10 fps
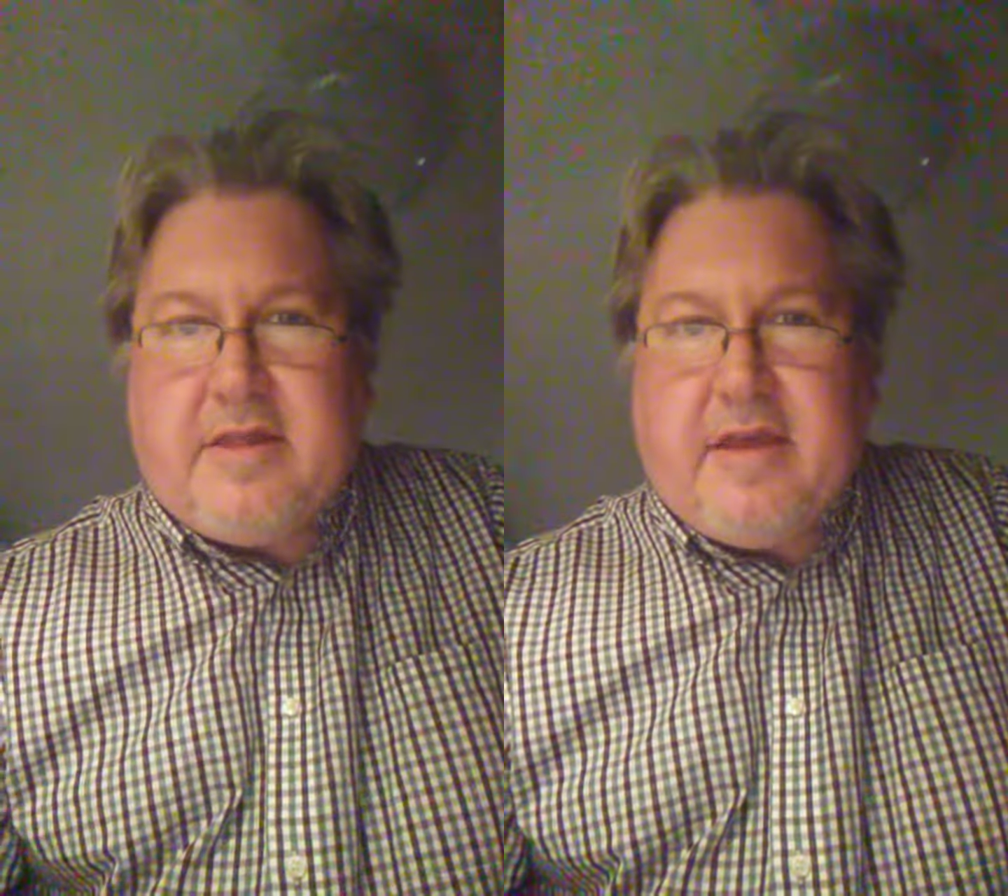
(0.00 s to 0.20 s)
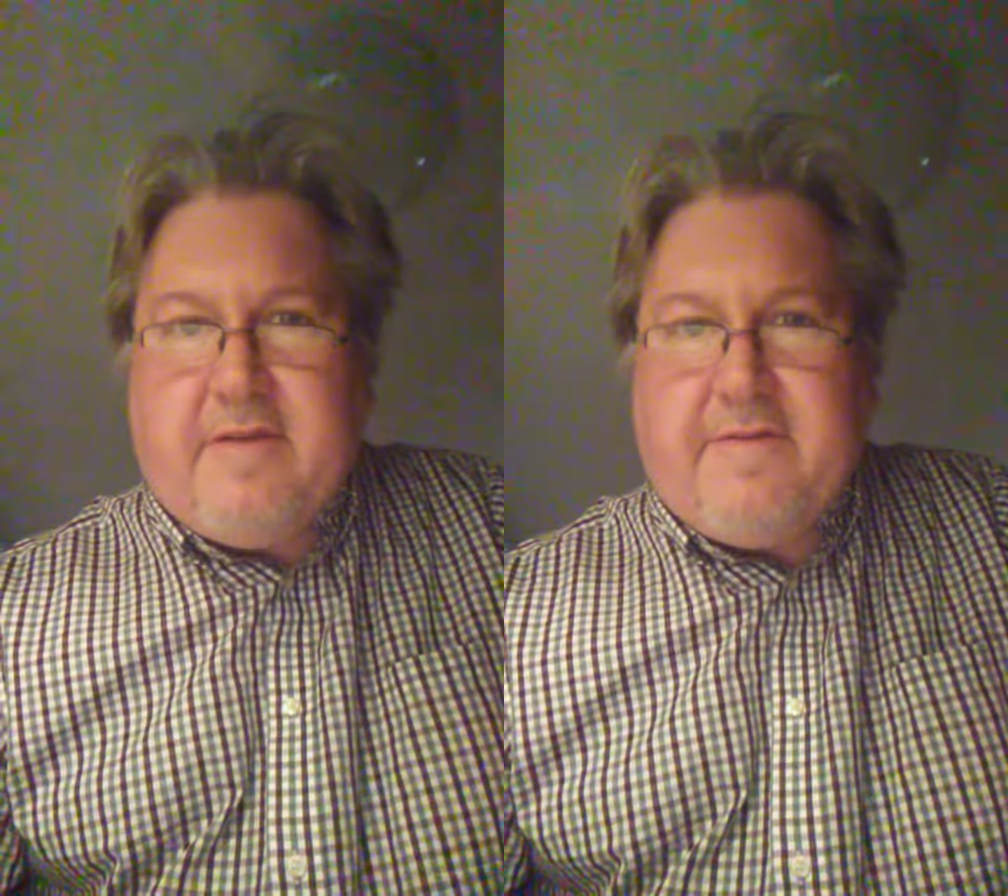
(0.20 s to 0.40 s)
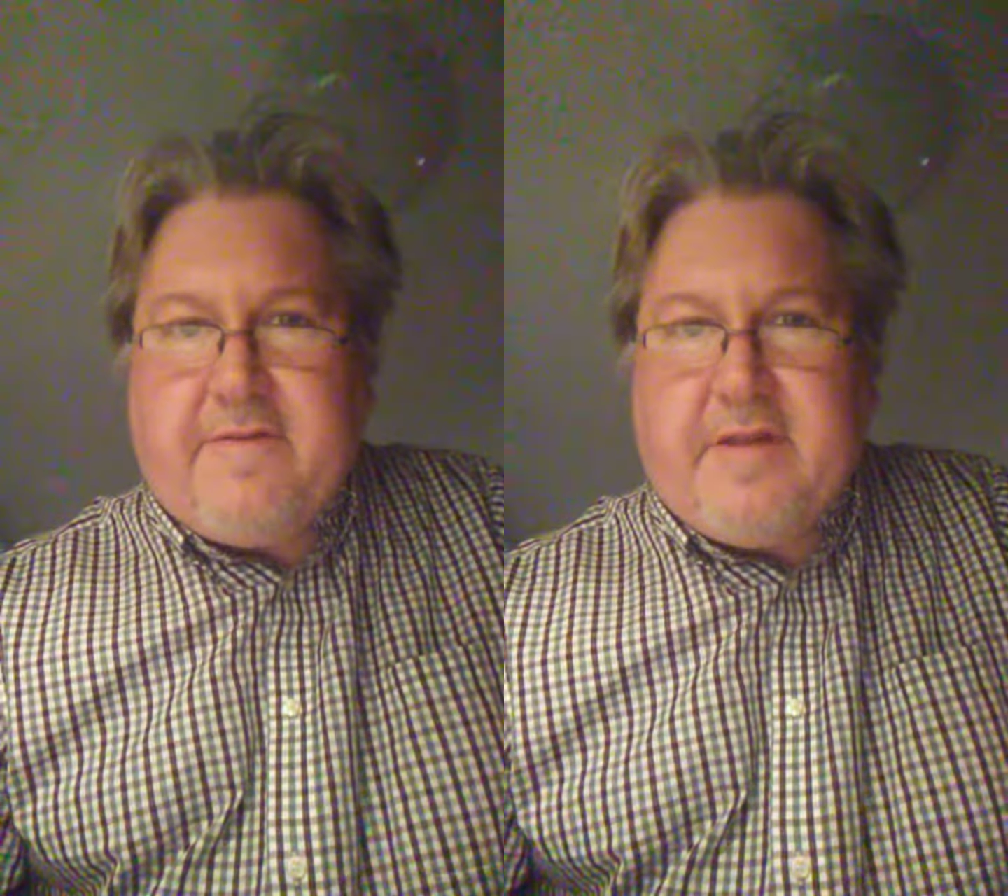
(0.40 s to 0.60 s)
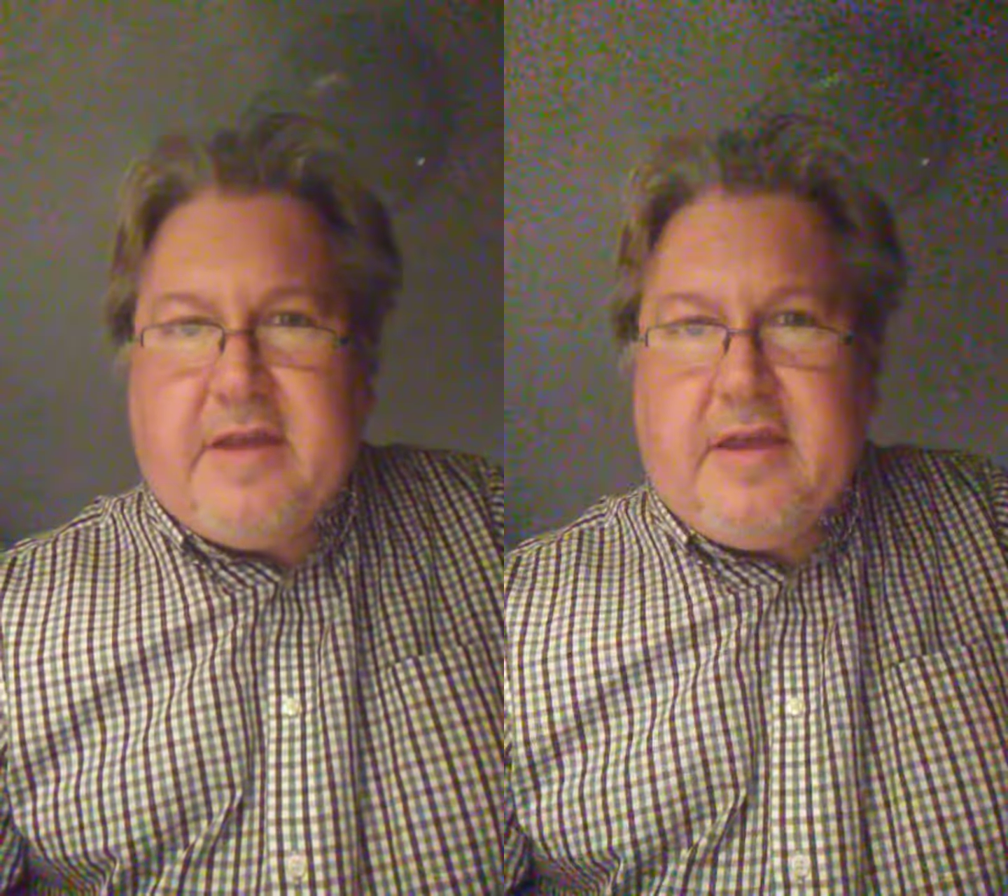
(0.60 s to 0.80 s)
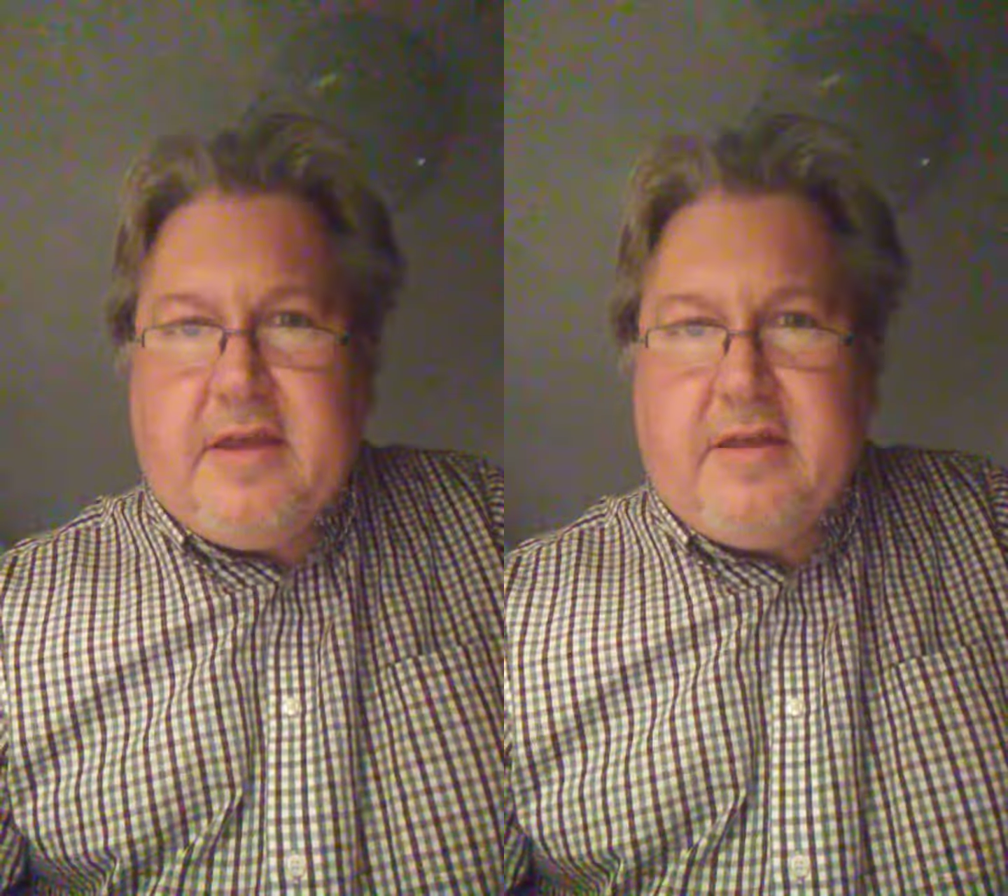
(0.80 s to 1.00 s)
they
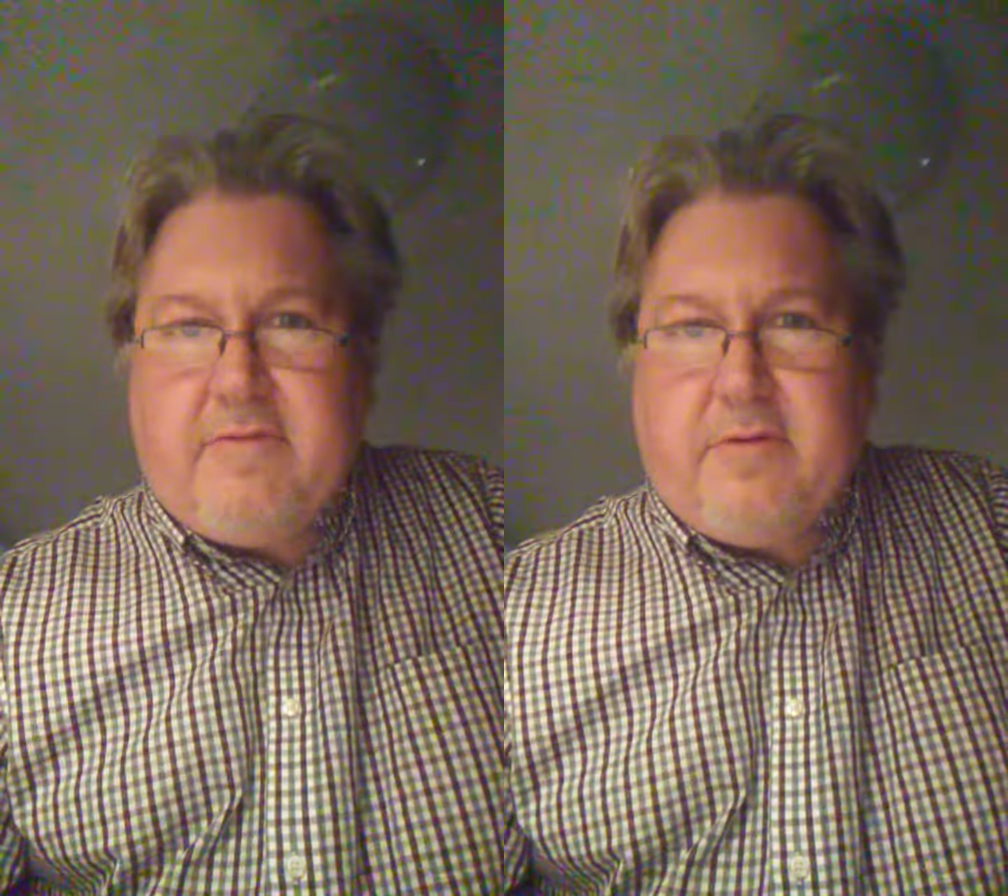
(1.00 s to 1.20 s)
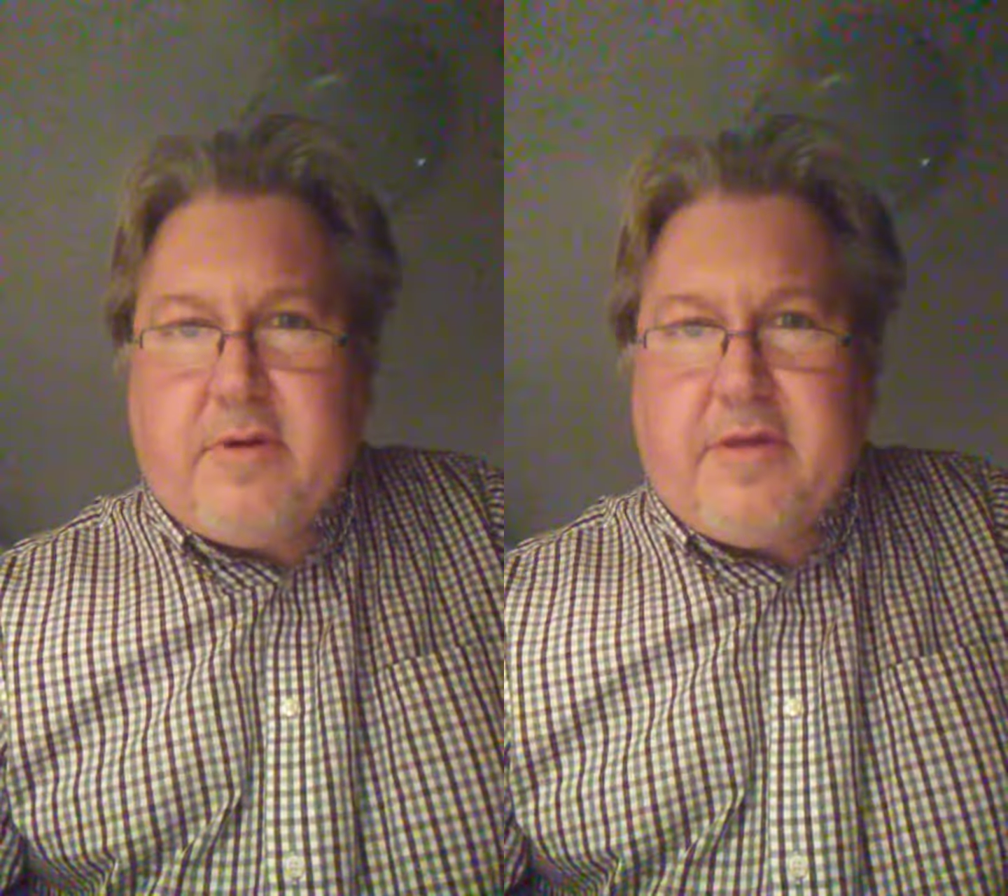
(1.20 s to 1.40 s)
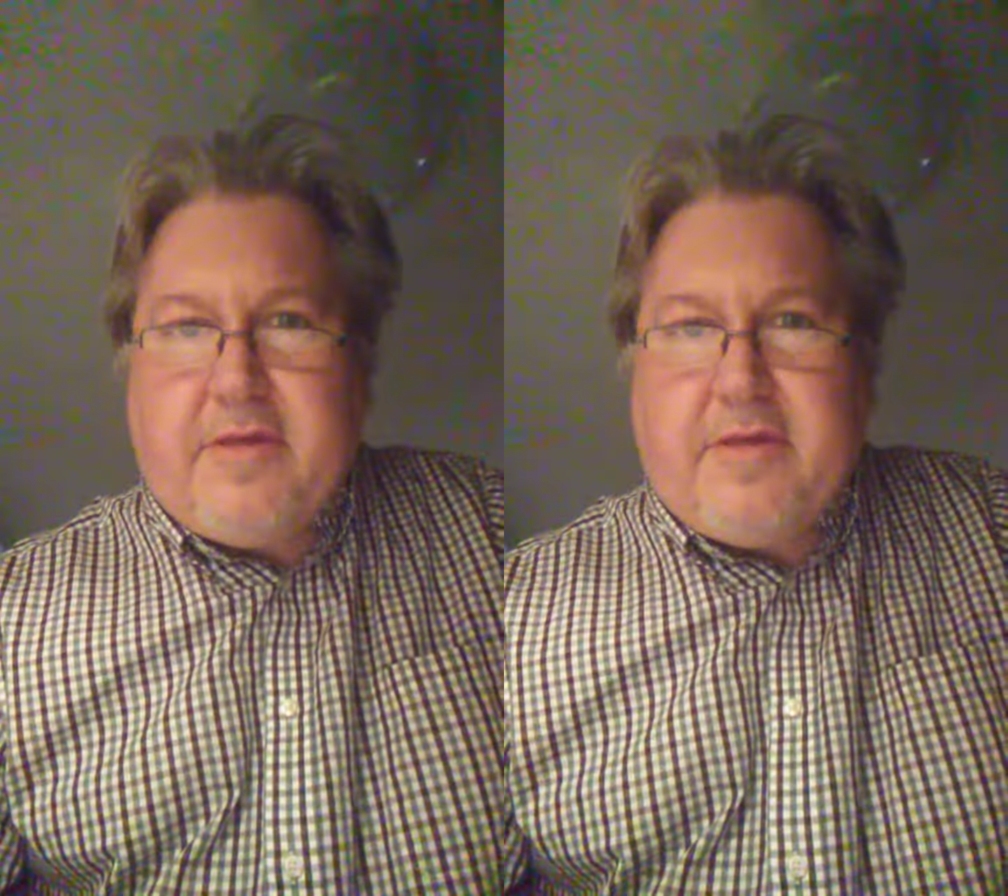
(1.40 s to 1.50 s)
flee through a